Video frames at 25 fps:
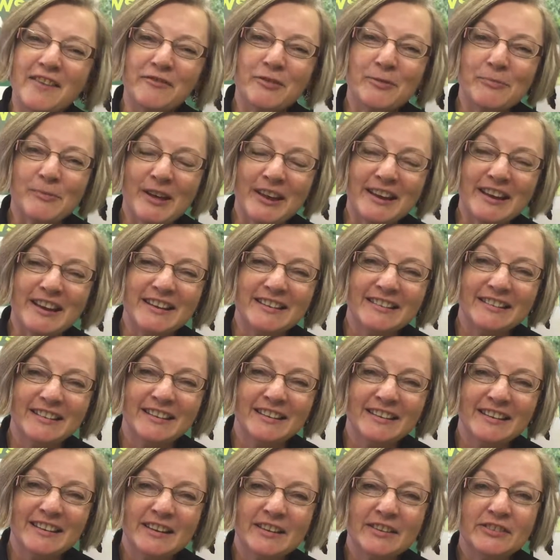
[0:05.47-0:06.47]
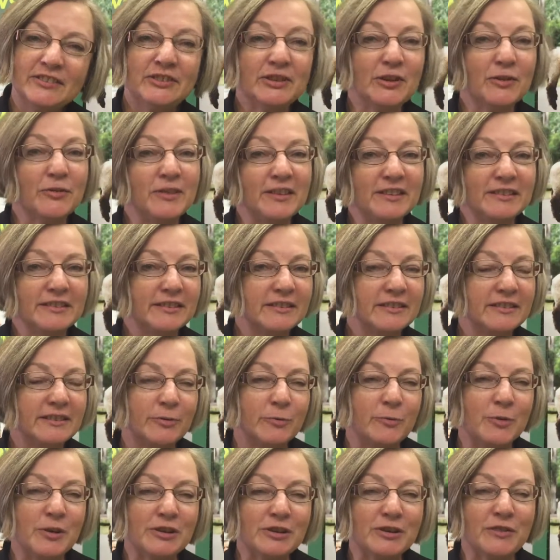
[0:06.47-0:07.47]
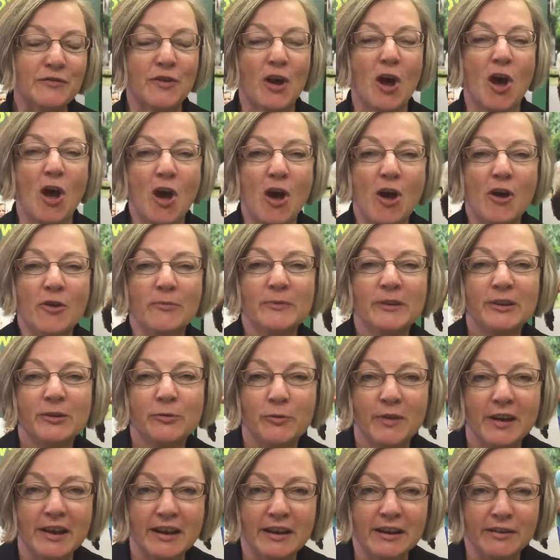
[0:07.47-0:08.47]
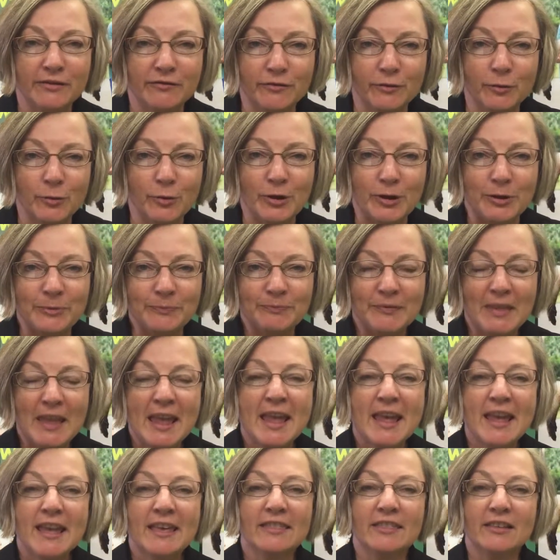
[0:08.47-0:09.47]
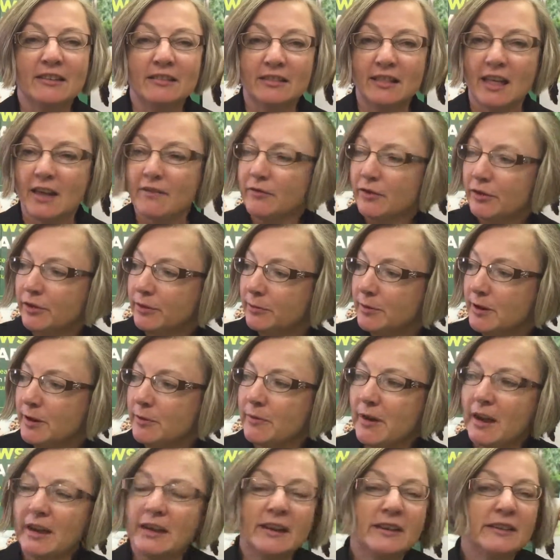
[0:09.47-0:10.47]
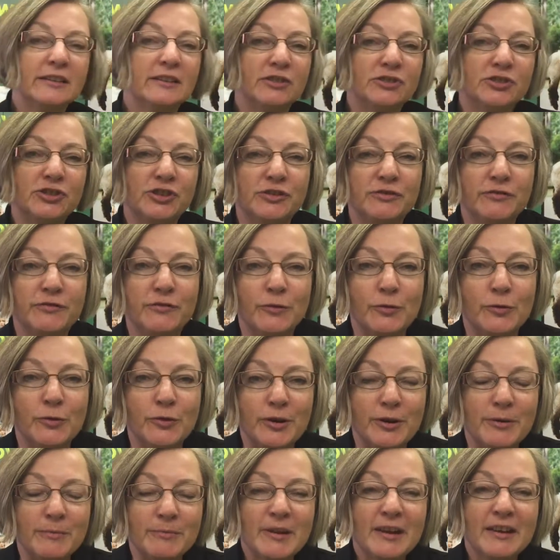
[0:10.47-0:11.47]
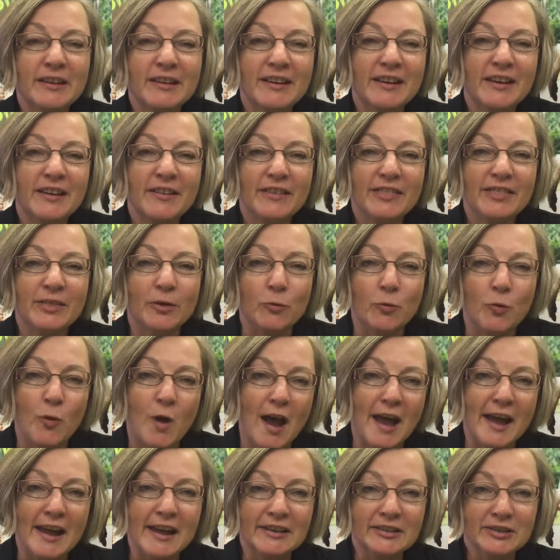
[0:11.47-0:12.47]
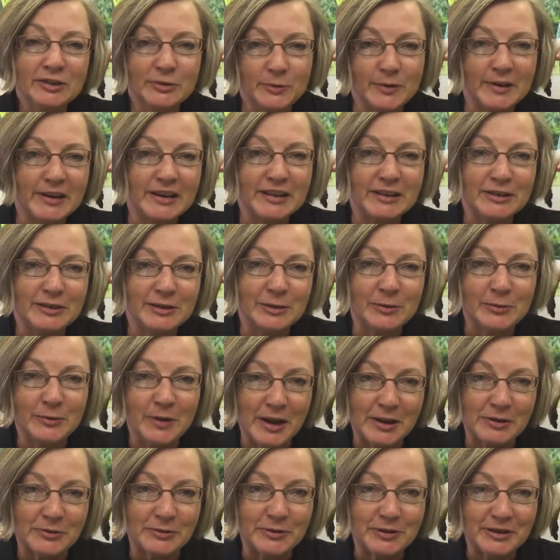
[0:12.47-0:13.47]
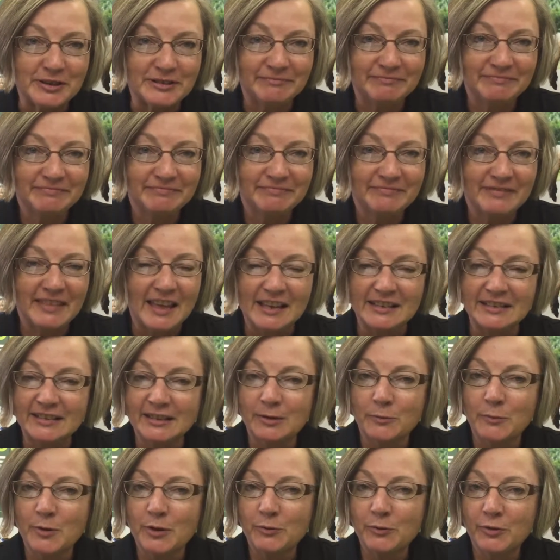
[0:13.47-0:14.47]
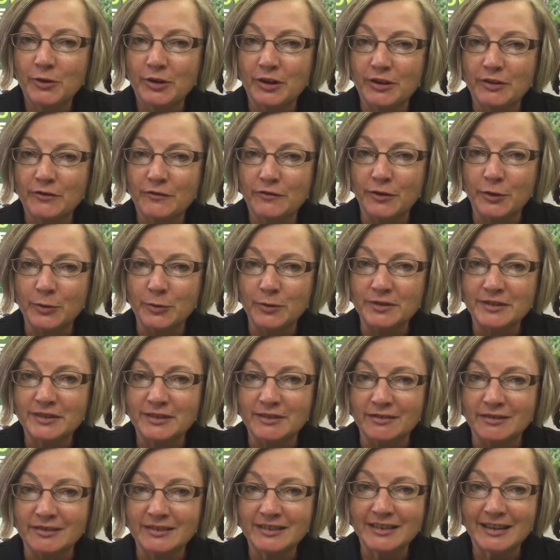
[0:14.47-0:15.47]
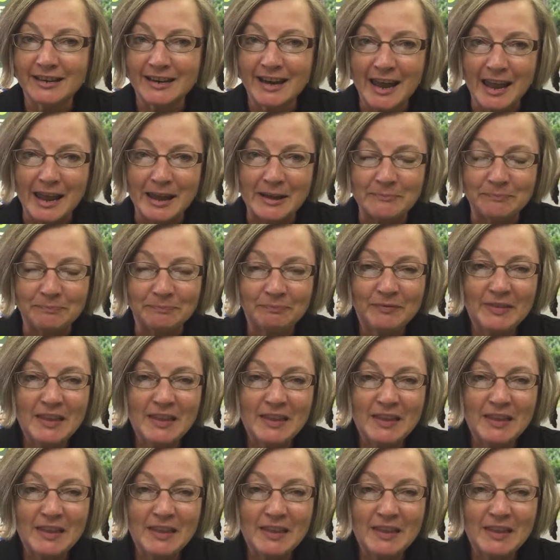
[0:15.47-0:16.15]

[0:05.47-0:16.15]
everybody. So this is the one you've all been waiting for. The Level 3 recognition form, the Y2200. That's the one we're going to focus on today.